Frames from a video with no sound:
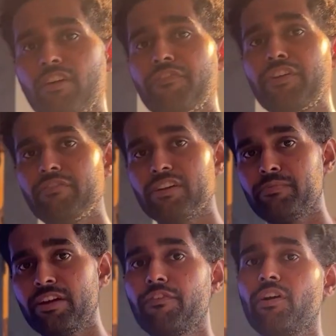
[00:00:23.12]
of
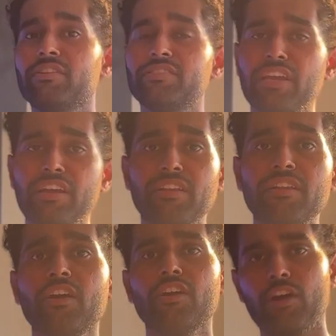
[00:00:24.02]
investment for a single
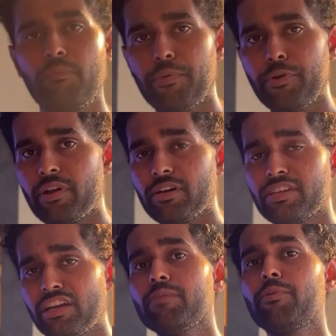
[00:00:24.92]

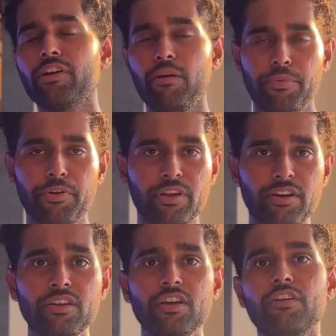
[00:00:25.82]
board
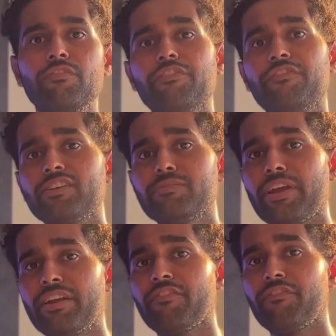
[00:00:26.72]
computer. We first
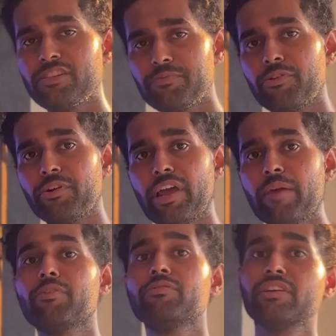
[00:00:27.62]
made the first
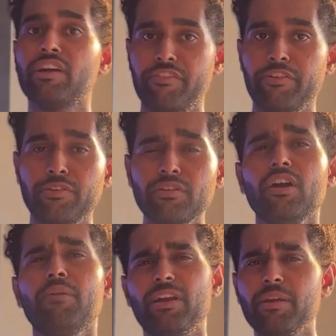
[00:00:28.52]
prototype using Arduino,
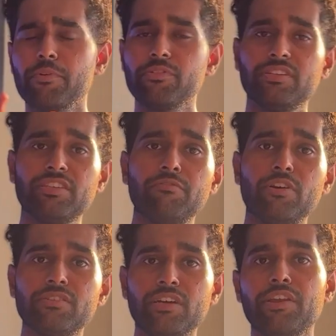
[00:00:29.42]
but the processing
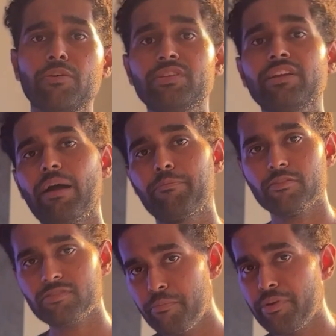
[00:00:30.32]
was done using
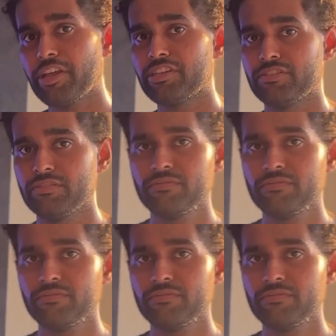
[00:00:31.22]
laptop's computation.